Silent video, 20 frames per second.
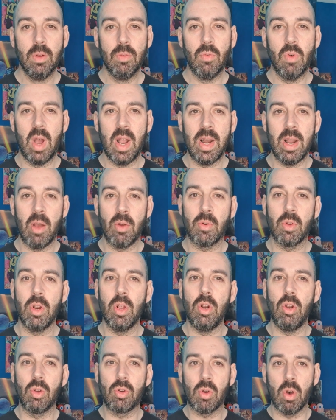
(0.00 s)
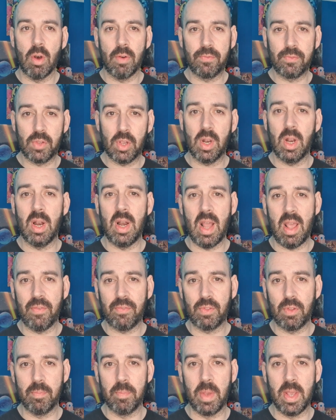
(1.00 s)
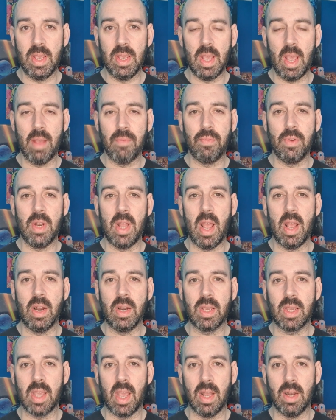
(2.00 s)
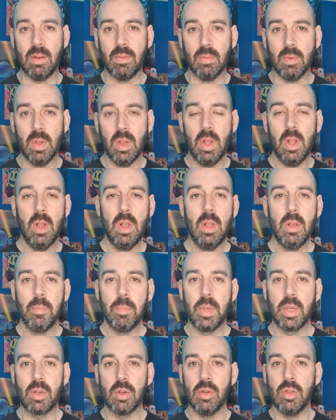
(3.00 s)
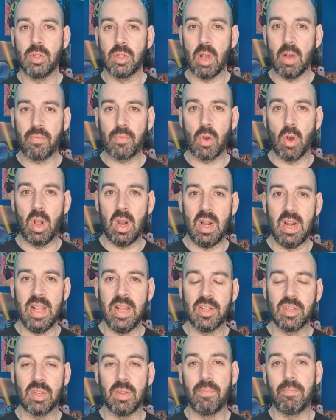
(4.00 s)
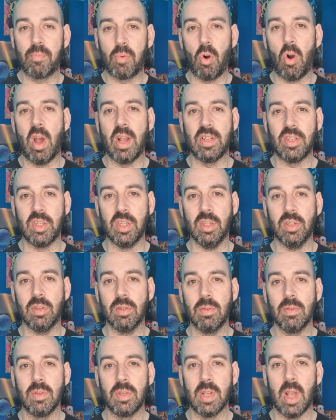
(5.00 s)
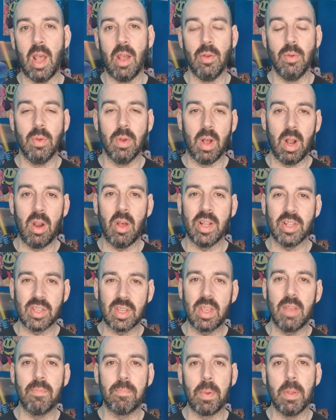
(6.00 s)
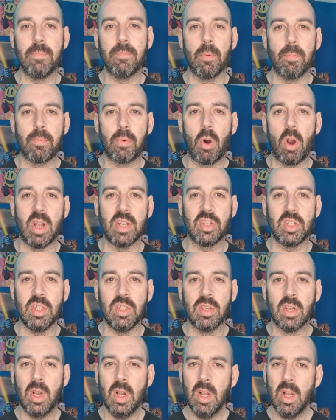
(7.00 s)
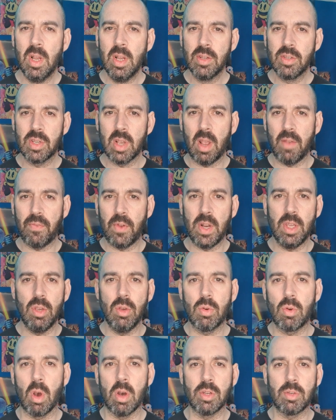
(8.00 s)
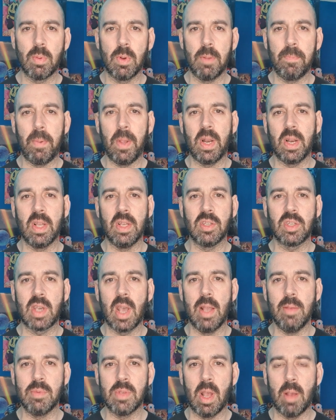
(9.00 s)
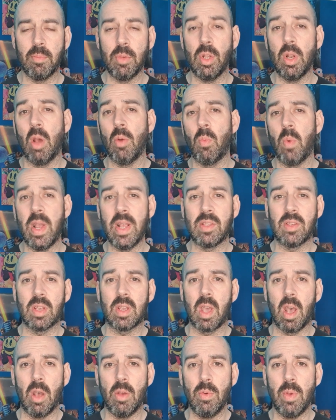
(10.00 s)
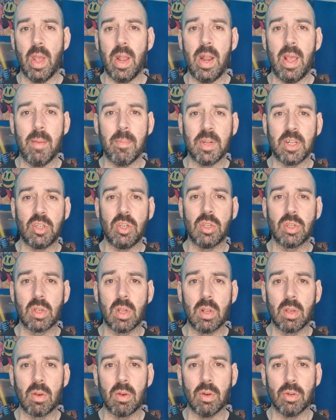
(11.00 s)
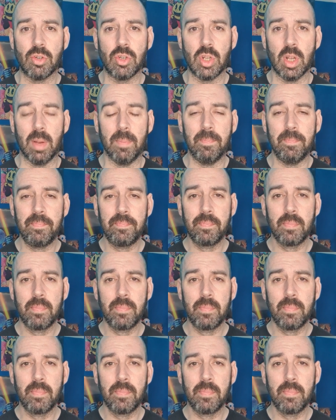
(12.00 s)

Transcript: Right, now I'm going to look off to the left of me every now and again, because I've got a list of prices. So I like to give people prices. So if any of you guys want to pick these games up, you know where to go and how much it's going to cost you.